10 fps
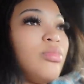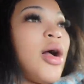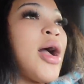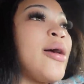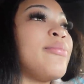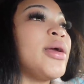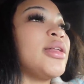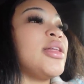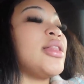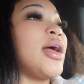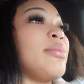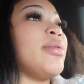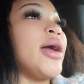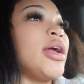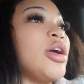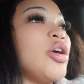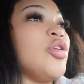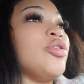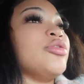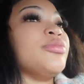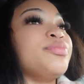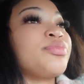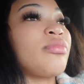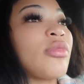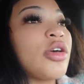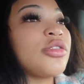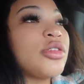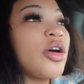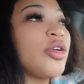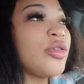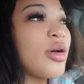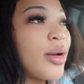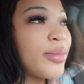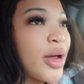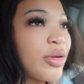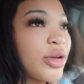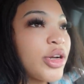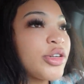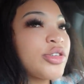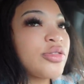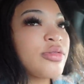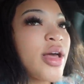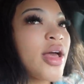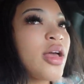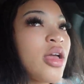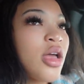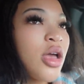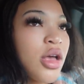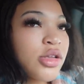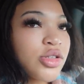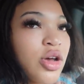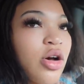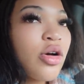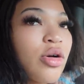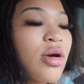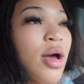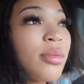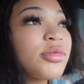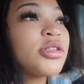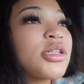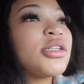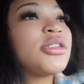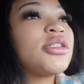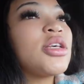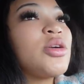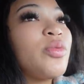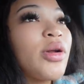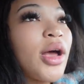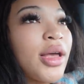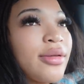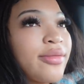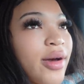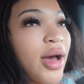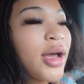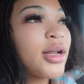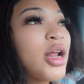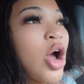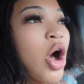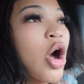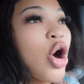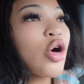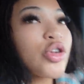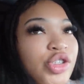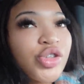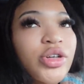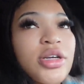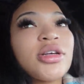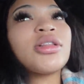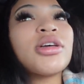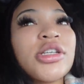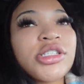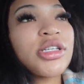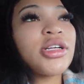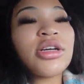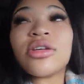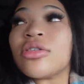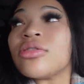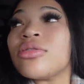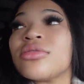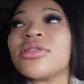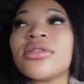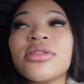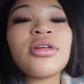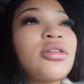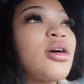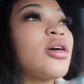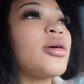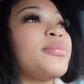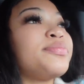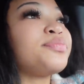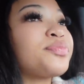I have mainly like black and gold so i'm down here to do that so i'm just gonna see what i can find oak street look at chanel um